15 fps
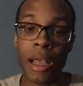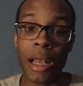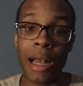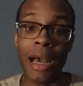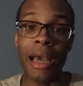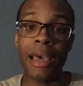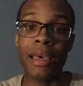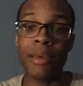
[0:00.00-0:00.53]

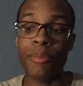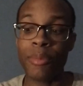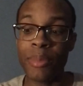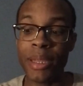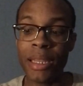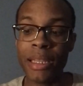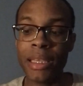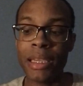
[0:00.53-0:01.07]
And
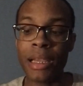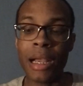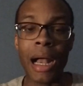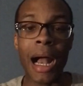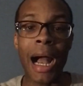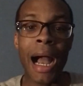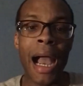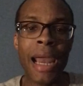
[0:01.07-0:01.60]
beginning of the year,
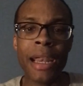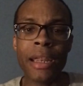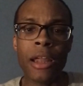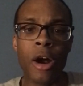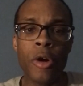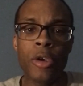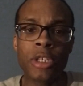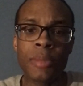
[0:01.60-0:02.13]
I didn't
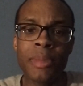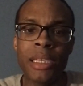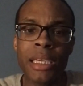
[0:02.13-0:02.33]
know he was going to